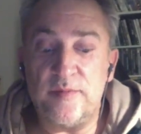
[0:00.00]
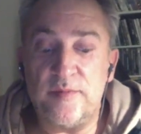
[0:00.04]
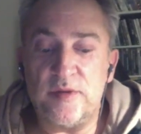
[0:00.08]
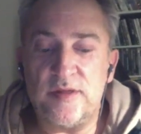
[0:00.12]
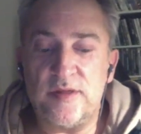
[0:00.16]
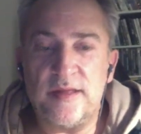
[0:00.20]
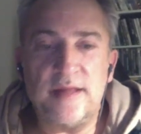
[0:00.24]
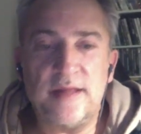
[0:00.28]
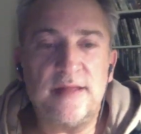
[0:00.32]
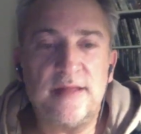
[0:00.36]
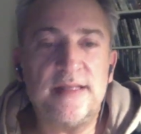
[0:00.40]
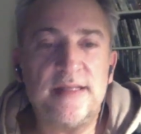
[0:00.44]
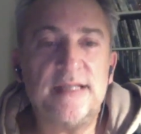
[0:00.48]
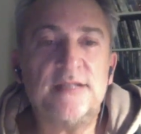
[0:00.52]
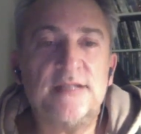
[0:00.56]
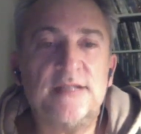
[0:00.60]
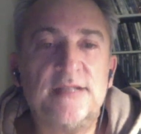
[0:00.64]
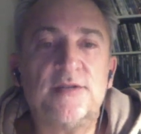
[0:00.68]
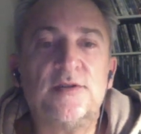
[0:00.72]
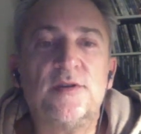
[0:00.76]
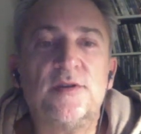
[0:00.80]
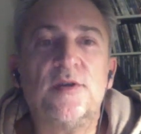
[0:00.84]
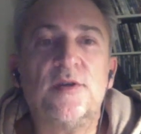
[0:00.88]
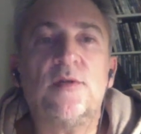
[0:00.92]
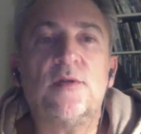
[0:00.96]
but they
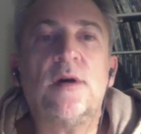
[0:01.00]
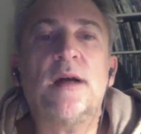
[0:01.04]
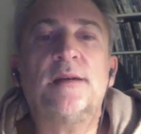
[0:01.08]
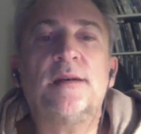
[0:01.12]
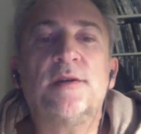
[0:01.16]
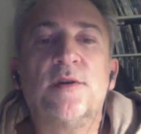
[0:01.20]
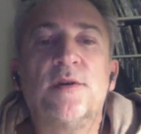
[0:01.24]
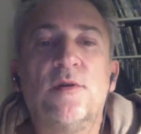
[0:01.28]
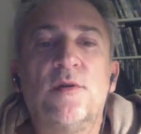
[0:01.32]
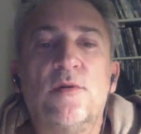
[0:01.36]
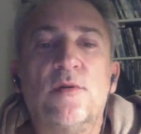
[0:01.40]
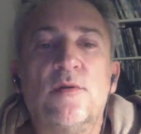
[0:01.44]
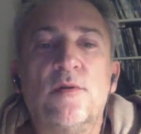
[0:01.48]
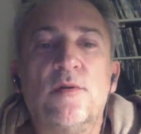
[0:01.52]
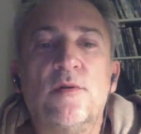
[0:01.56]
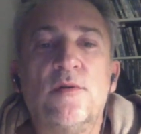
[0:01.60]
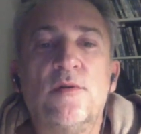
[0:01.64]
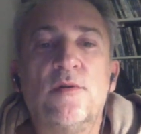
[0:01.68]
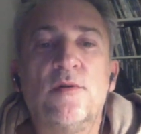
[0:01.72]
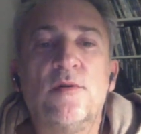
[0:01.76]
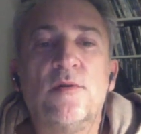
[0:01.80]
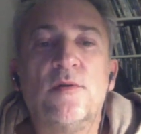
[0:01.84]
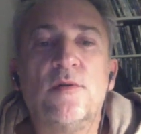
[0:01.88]
didn't know at all